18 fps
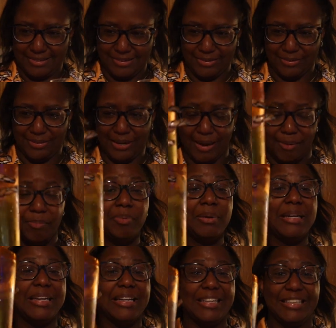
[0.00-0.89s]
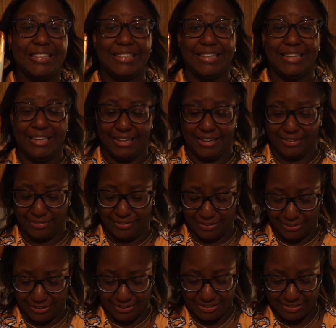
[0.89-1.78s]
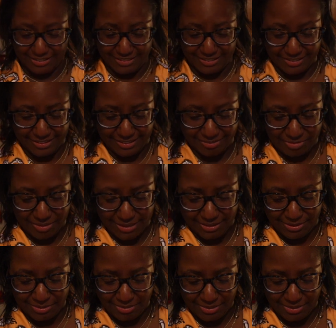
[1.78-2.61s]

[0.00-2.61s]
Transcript: Oh, we got plenty left. Lord Jesus, I made too